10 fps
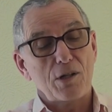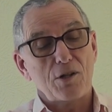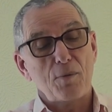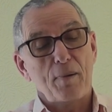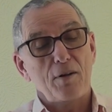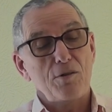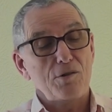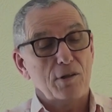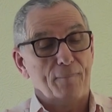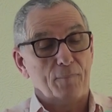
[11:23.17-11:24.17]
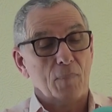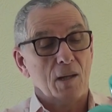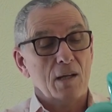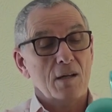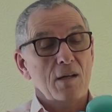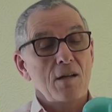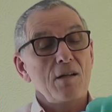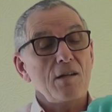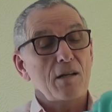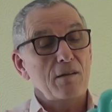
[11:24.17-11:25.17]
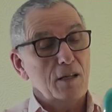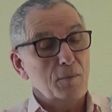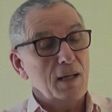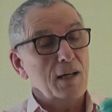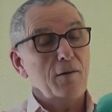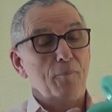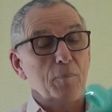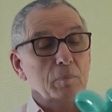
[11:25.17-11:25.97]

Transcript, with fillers: I suppose. Uh, there we go.